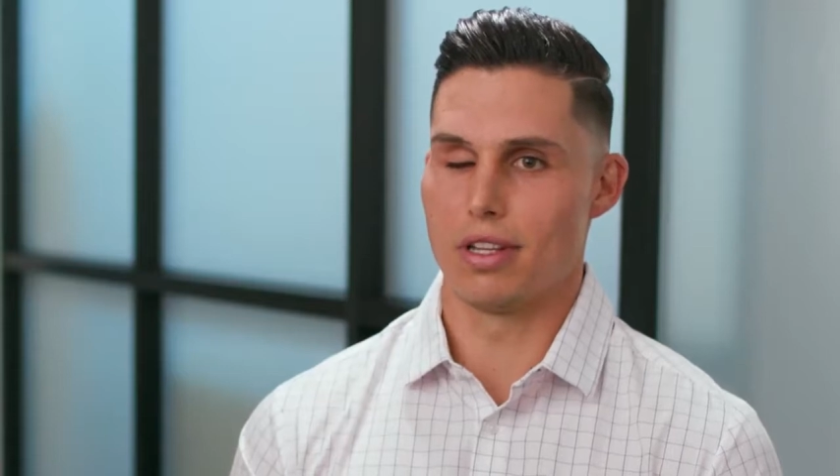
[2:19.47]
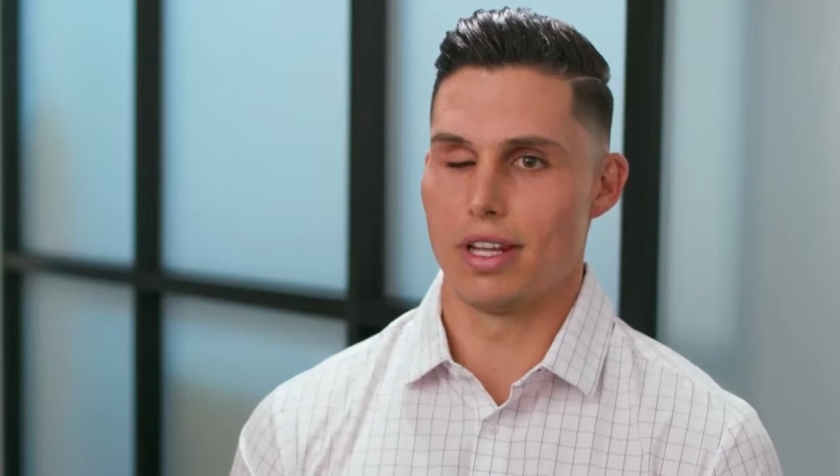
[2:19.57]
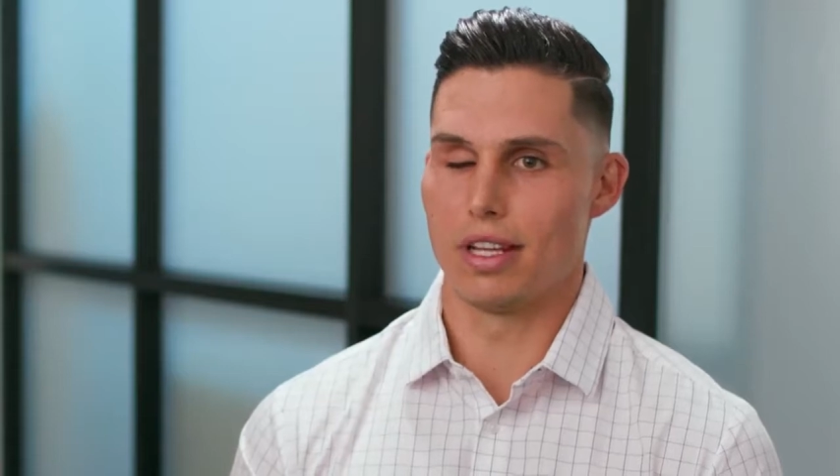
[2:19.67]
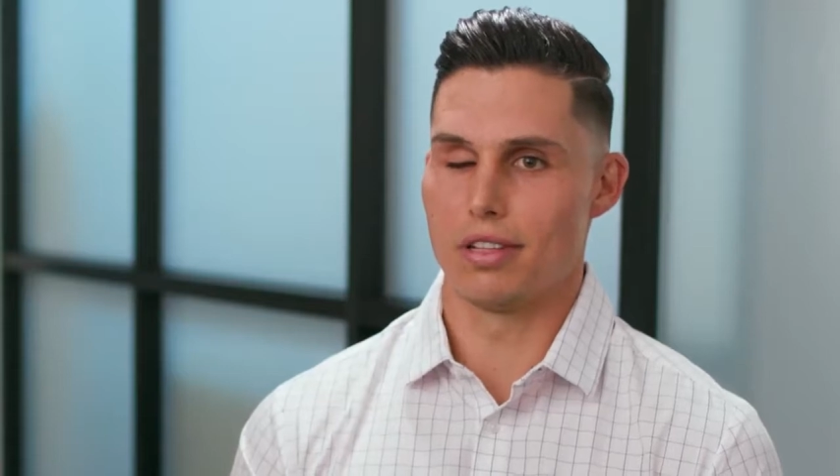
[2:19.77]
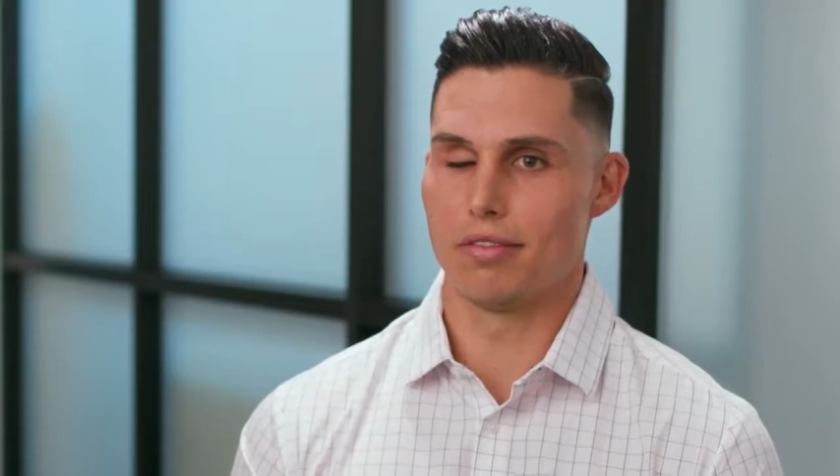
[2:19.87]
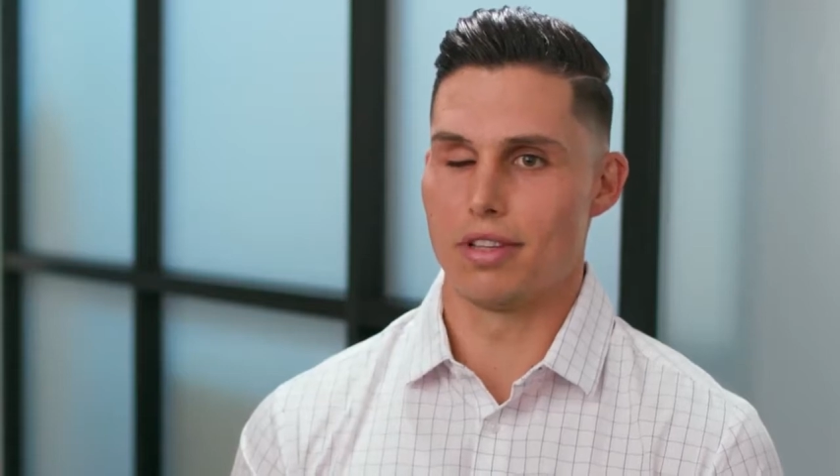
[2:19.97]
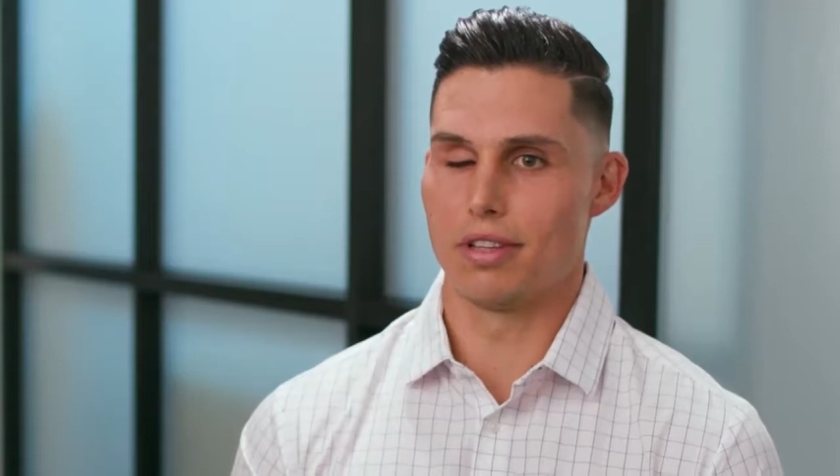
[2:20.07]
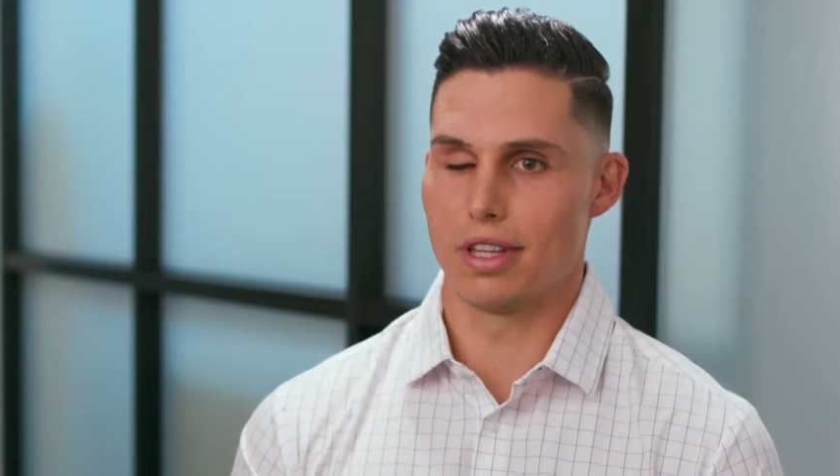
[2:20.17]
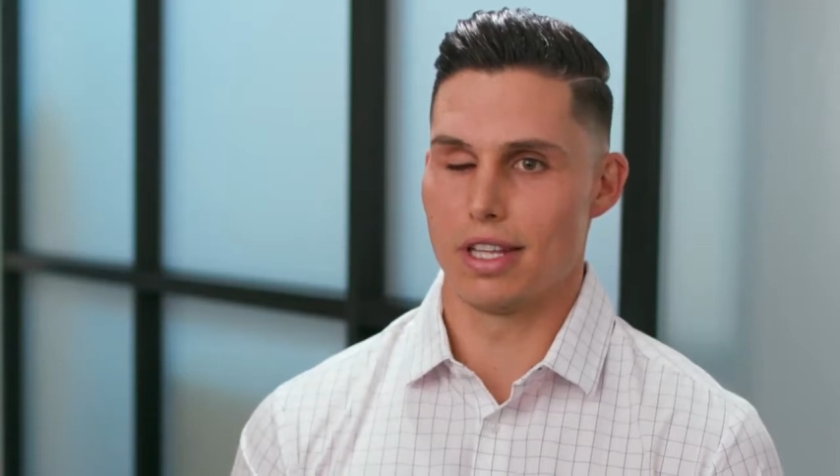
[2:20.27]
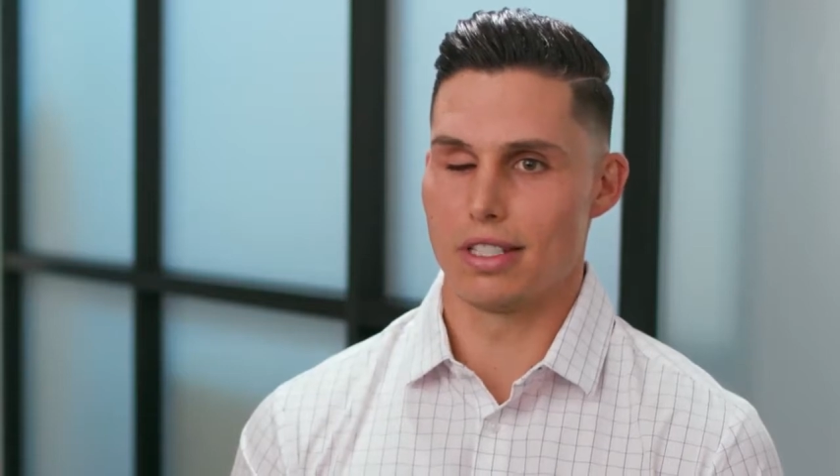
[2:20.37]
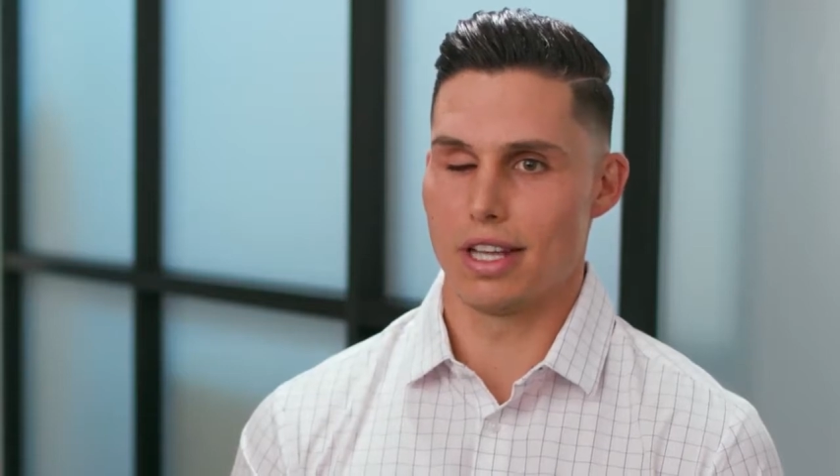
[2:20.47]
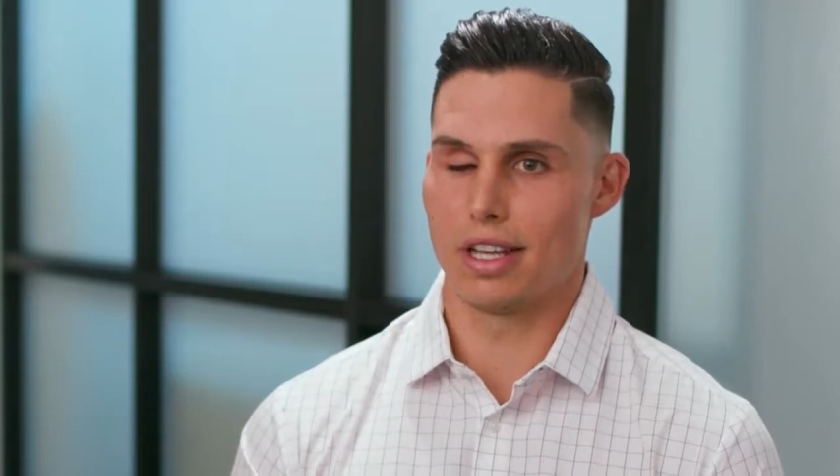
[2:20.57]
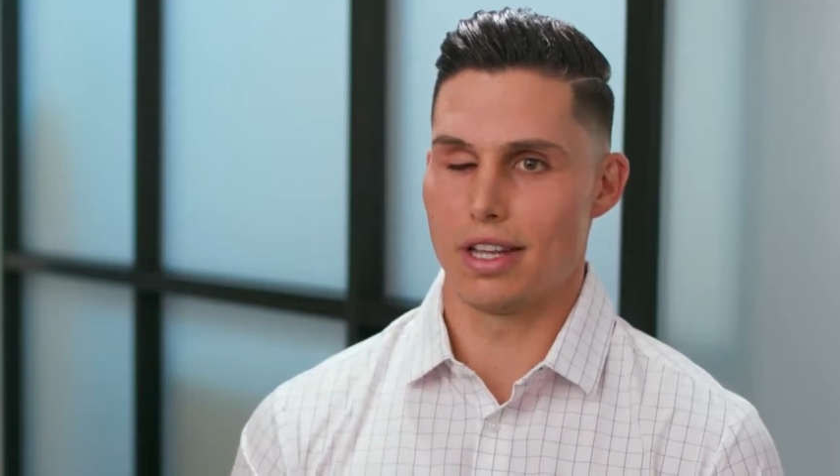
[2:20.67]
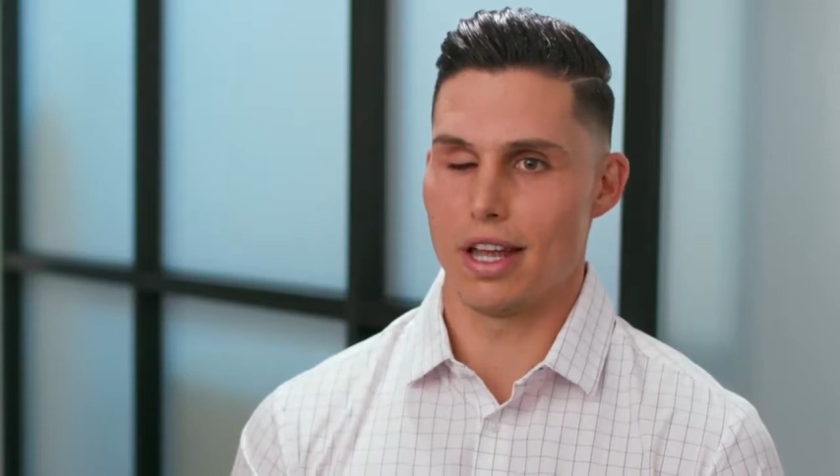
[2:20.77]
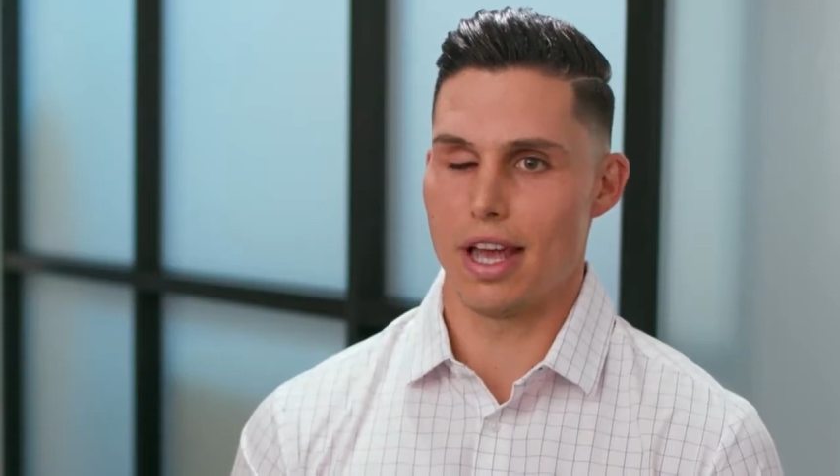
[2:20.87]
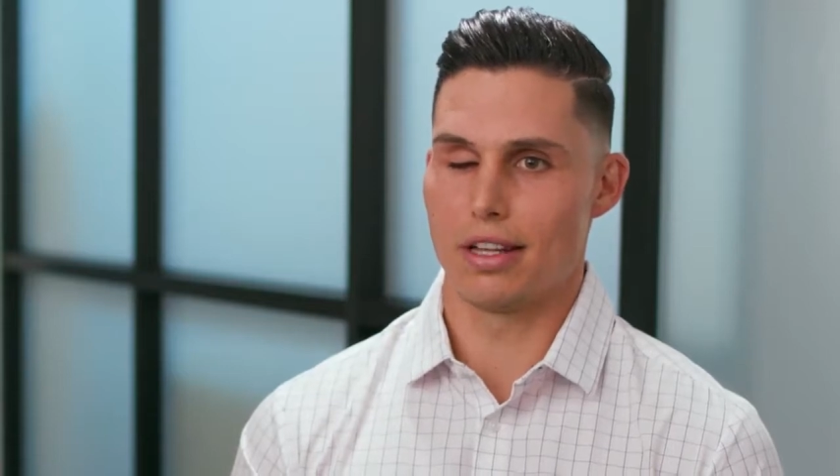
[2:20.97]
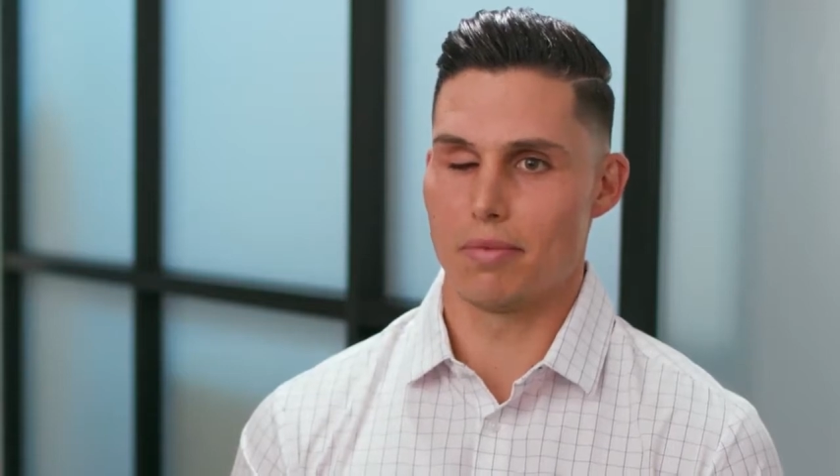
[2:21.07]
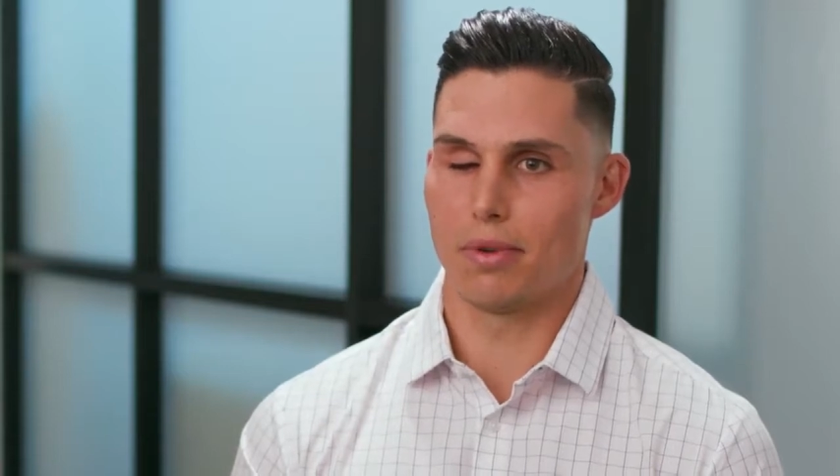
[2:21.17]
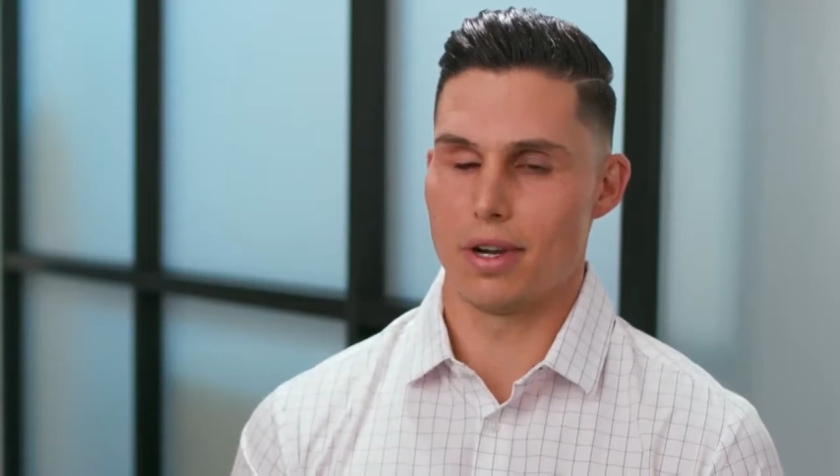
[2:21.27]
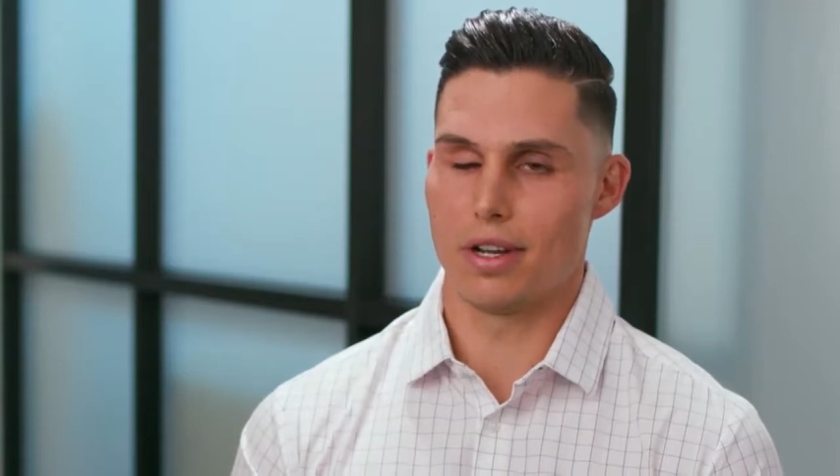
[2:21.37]
negative little things that can add
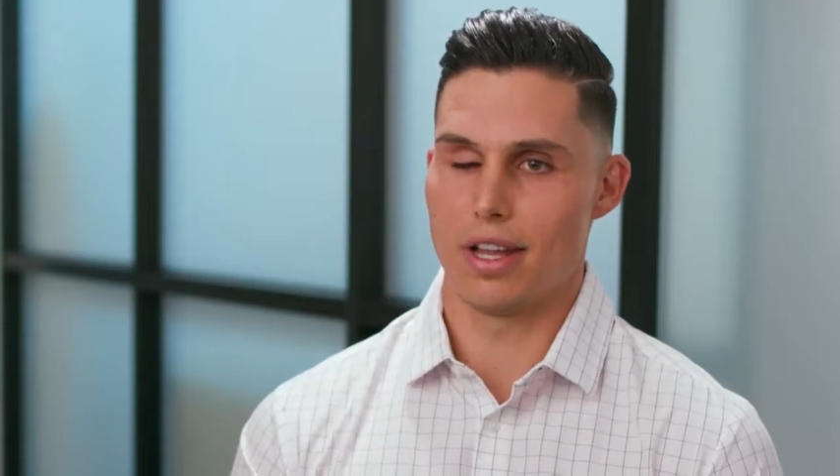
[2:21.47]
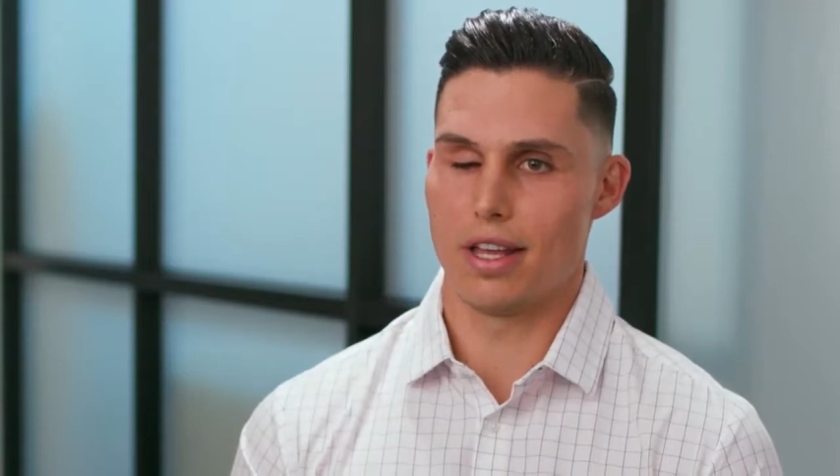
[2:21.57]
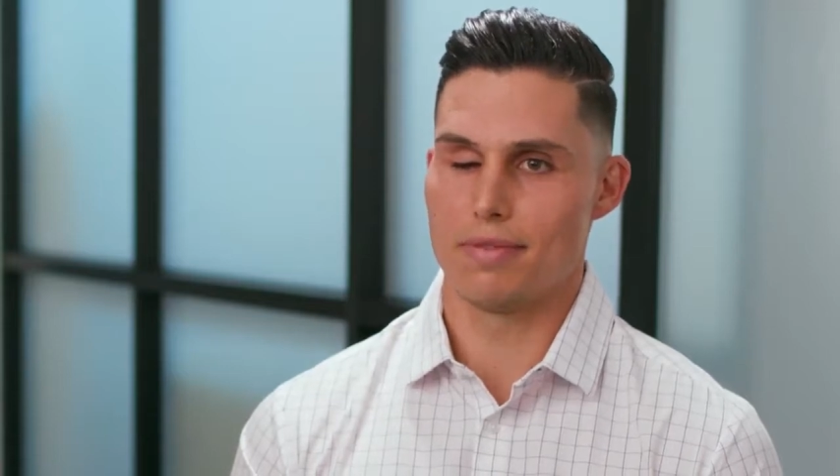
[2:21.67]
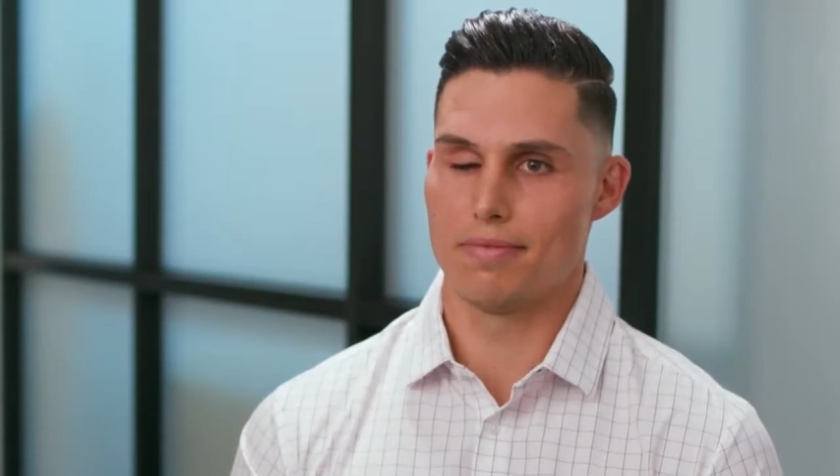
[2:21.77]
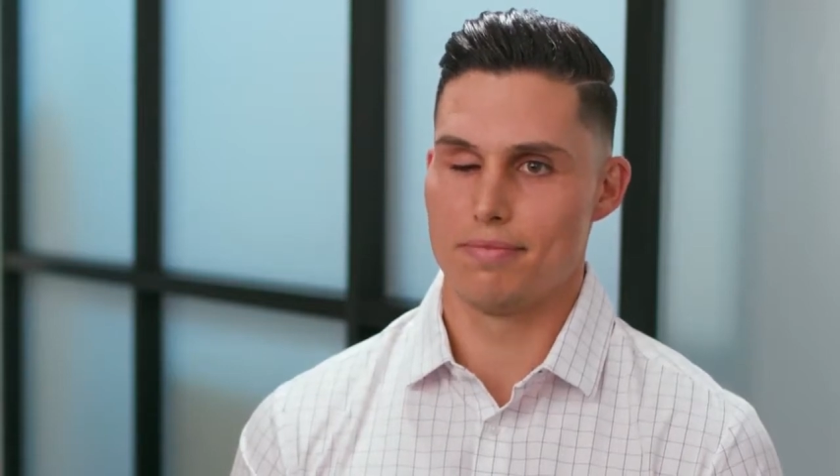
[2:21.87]
up throughout a day.